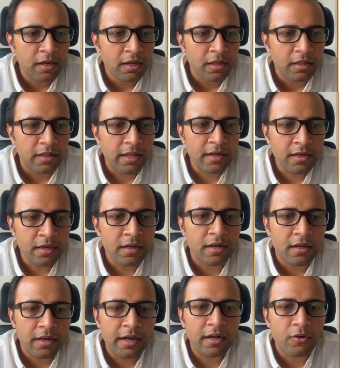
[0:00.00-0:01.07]
Then
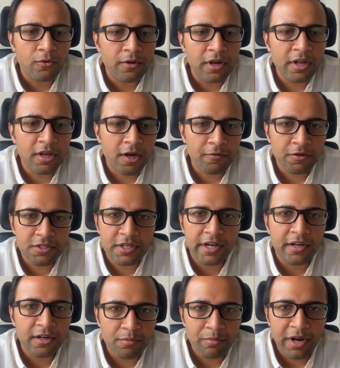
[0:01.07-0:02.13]
it only covers
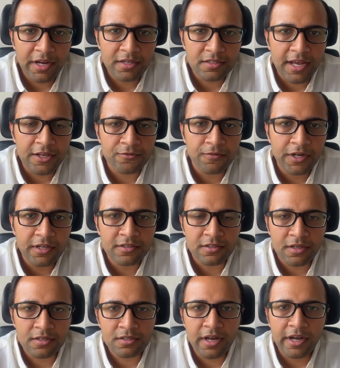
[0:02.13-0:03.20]
enterprise. As we
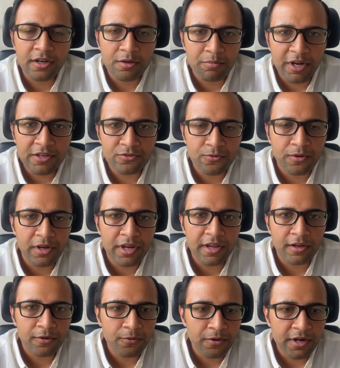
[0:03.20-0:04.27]
discussed, enterprise only
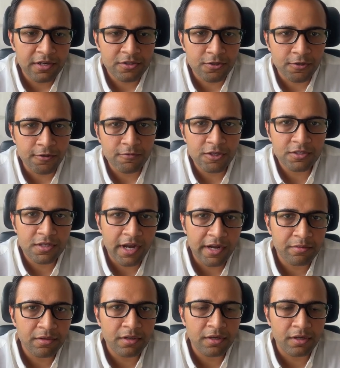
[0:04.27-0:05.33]
included service
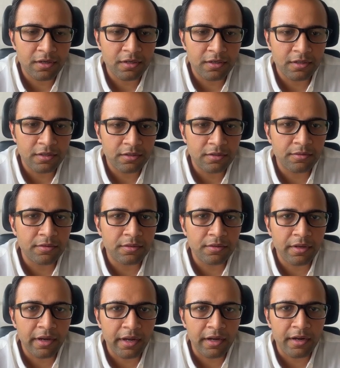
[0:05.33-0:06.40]
and
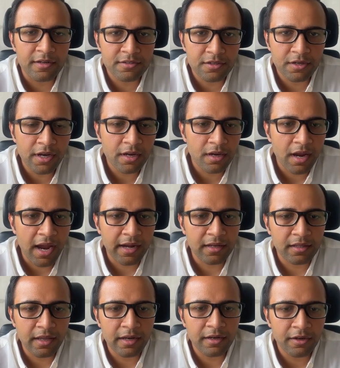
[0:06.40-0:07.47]
industry,
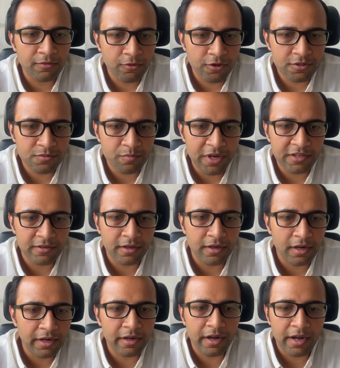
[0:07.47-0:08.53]
and then it was
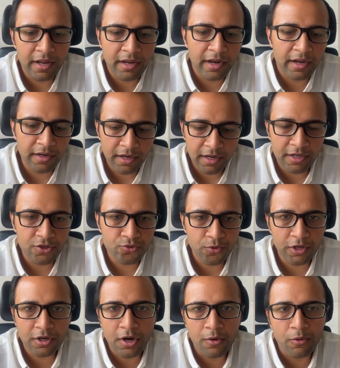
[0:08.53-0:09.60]
basically trading entities
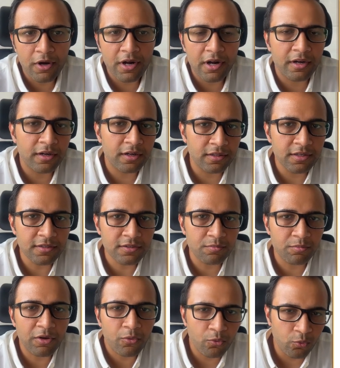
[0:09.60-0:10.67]
were covered under this.
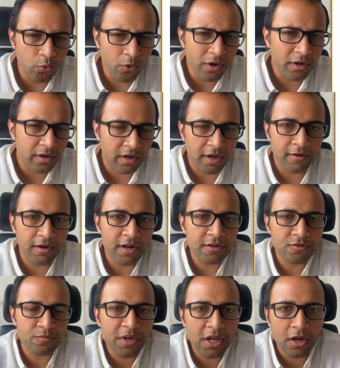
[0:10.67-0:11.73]
But would
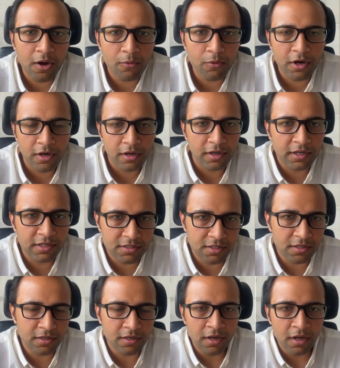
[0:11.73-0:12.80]
traders be covered? It's
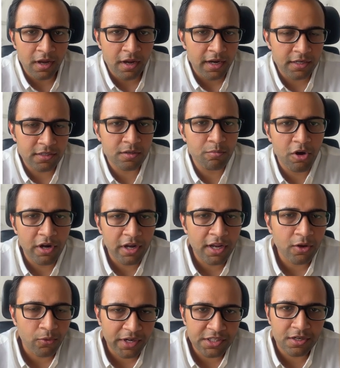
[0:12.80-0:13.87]
a burning
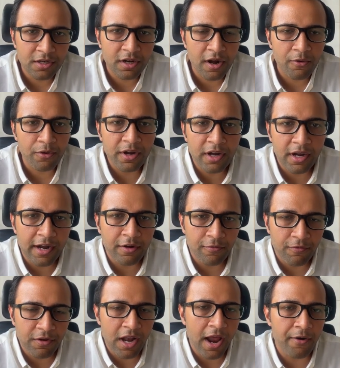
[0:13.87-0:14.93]
question around it, and
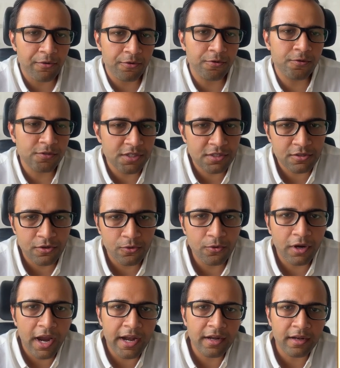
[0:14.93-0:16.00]
we'll have to just
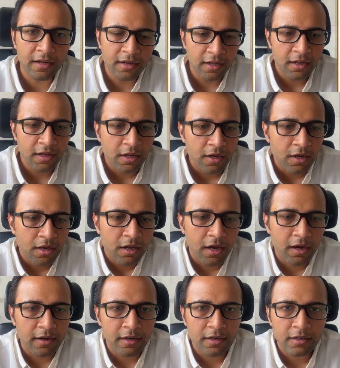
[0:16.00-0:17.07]
look at
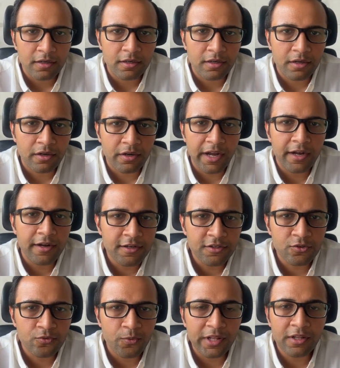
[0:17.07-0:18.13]

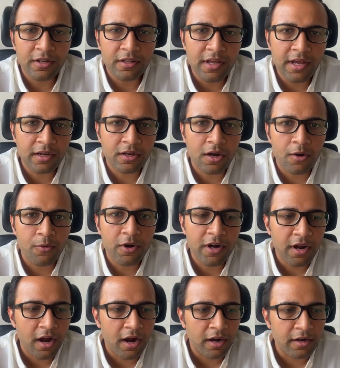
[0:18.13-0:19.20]
traders whether they are
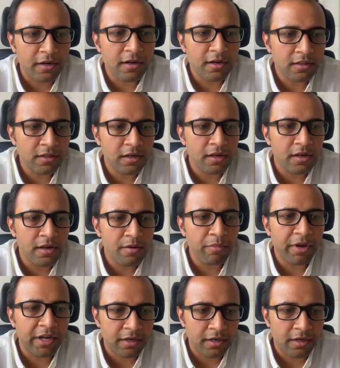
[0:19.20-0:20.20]
covered under the